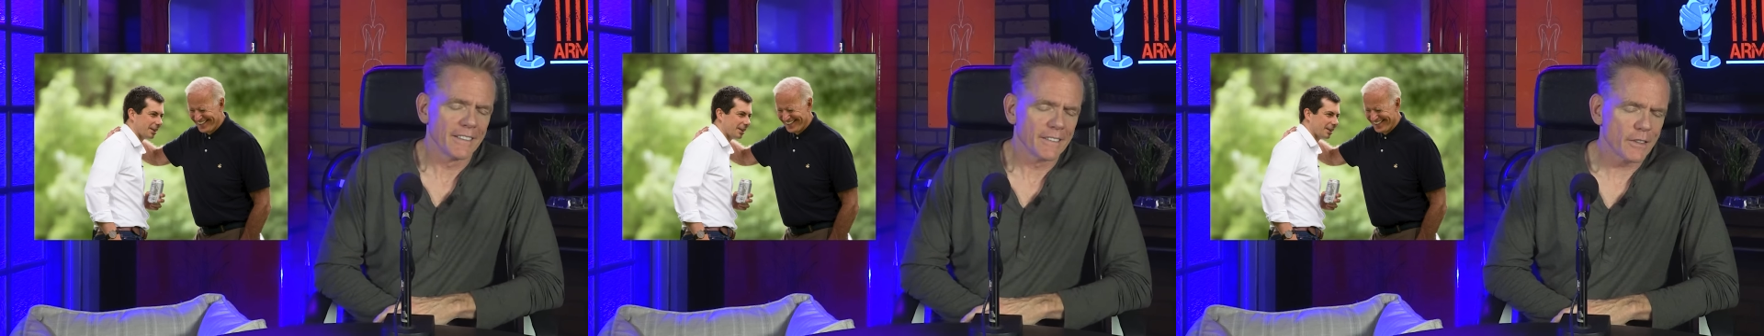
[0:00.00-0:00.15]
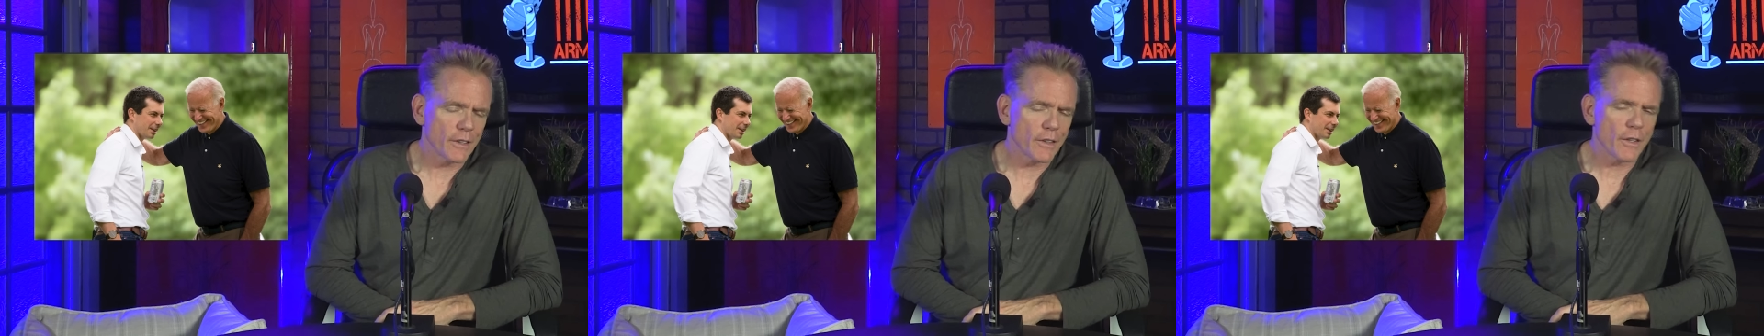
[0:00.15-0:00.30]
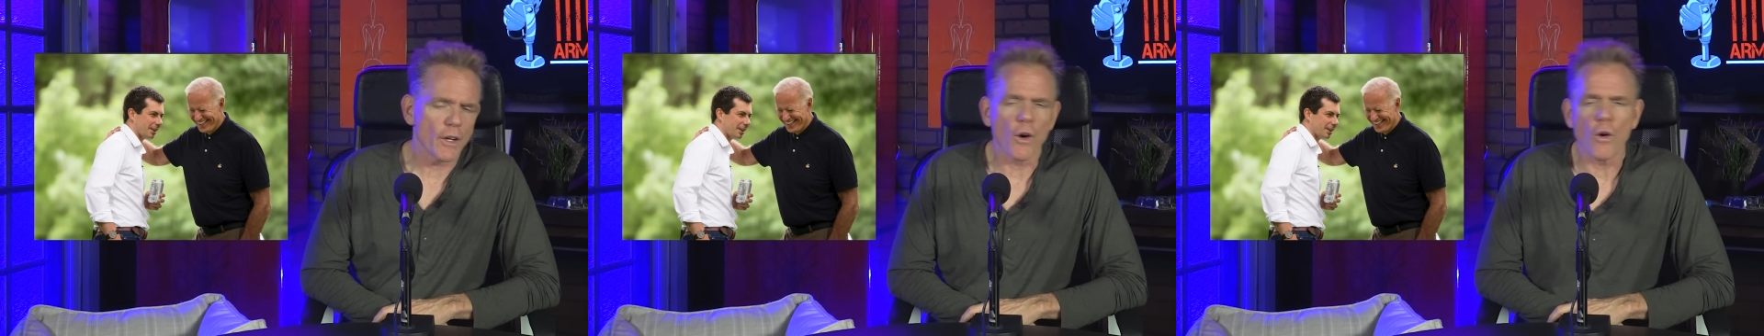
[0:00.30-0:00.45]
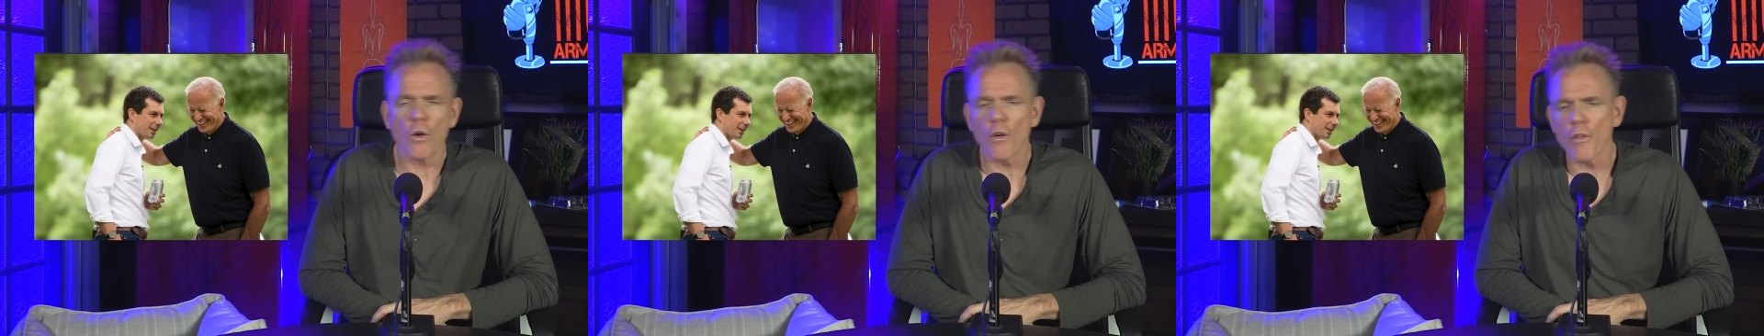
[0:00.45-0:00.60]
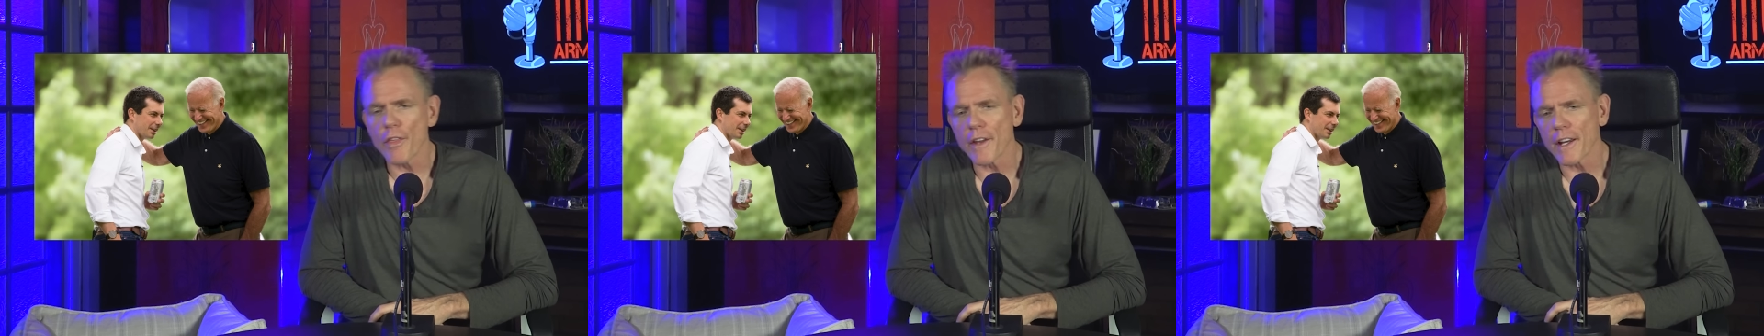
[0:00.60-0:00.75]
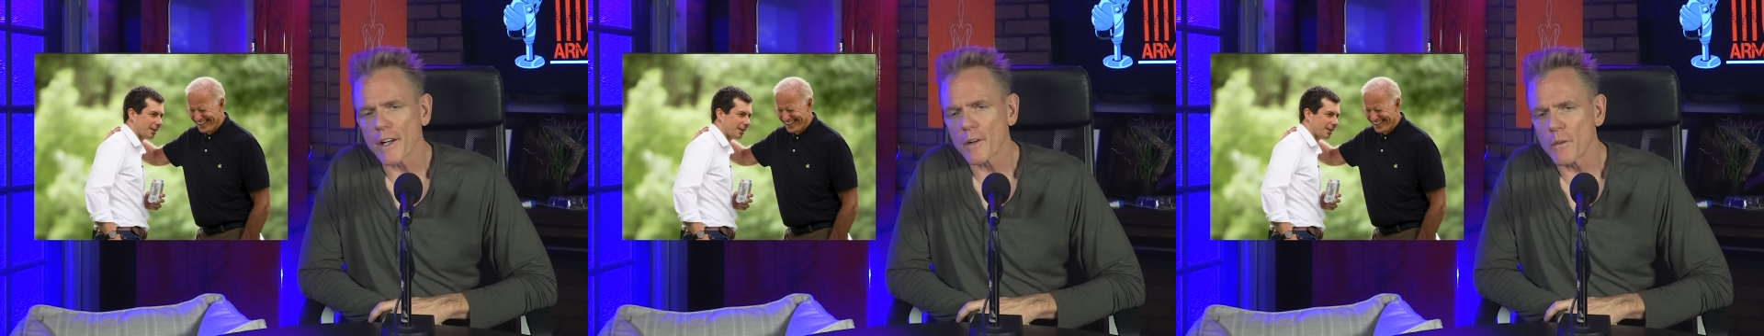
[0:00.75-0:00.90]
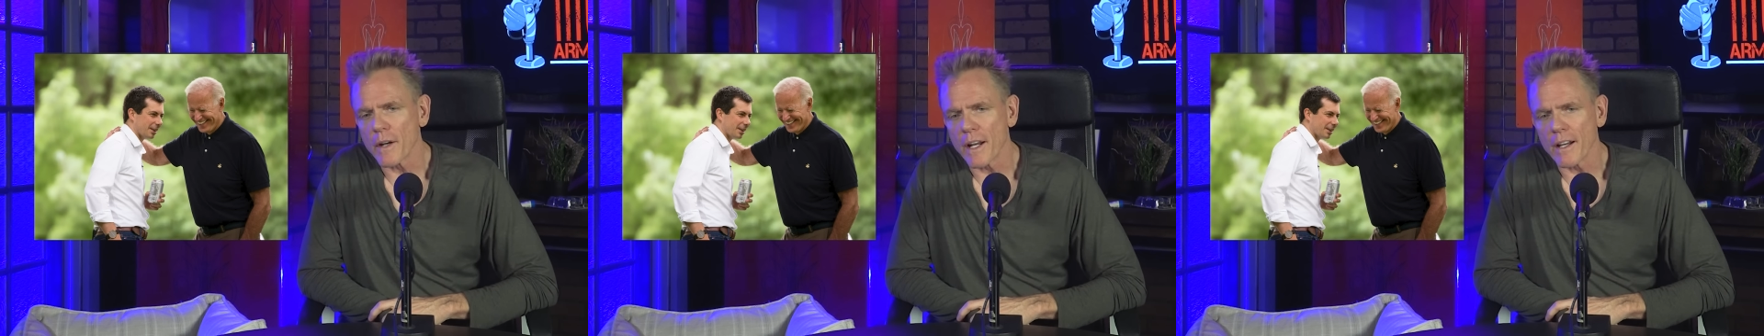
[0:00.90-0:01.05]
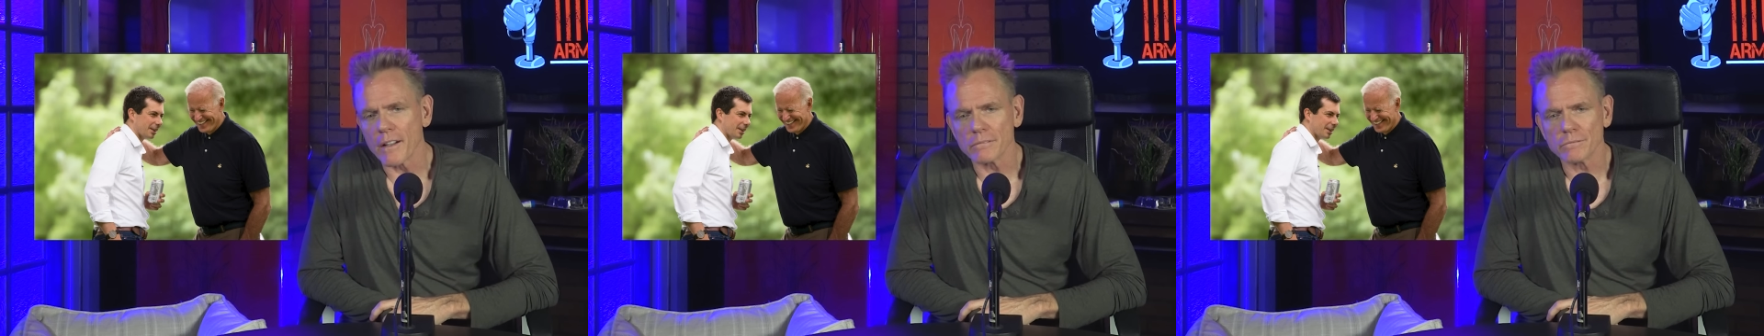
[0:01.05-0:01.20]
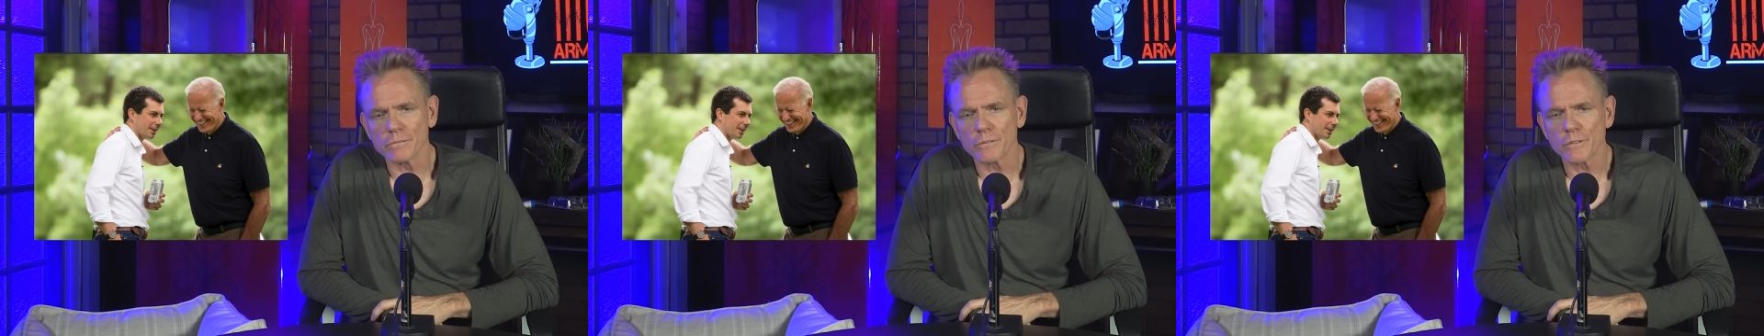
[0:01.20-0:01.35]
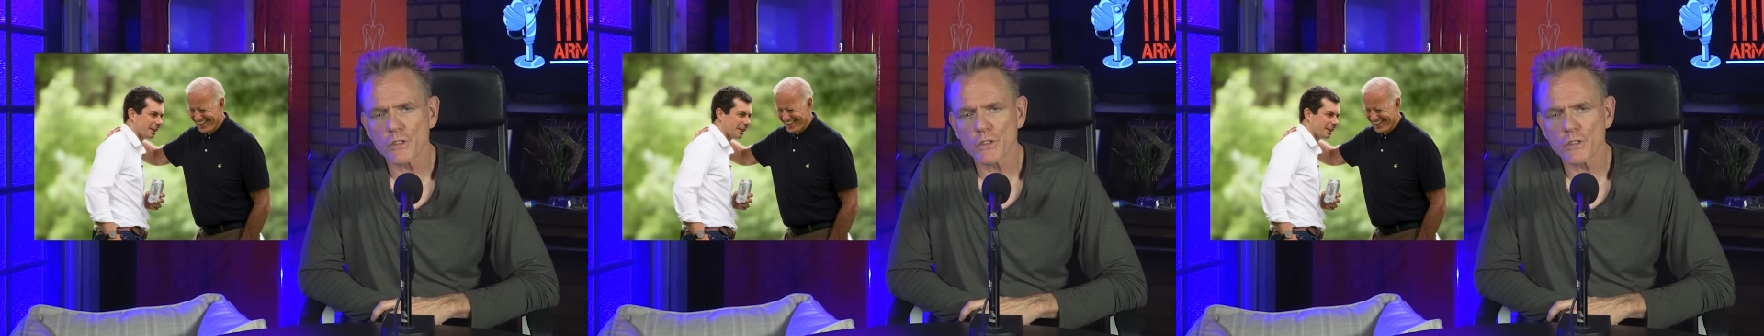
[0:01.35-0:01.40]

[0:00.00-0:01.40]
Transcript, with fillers: turn the whole thing around.